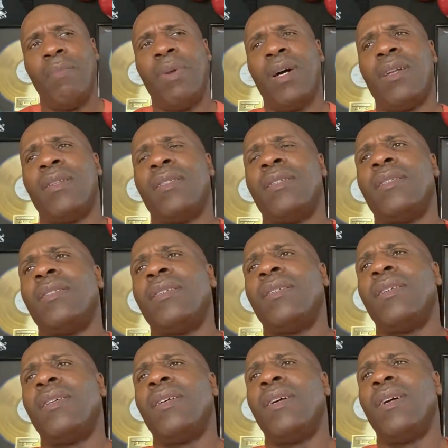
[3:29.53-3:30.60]
But
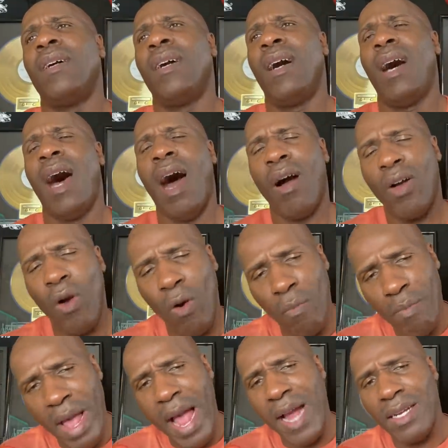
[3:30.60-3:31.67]
I'll go
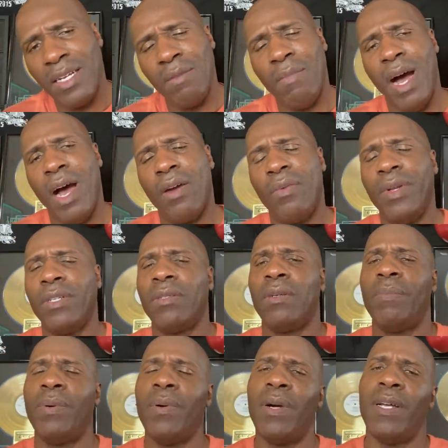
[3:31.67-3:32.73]
back to my
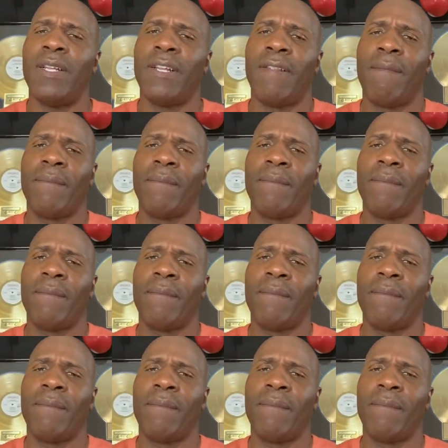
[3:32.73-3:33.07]
original point.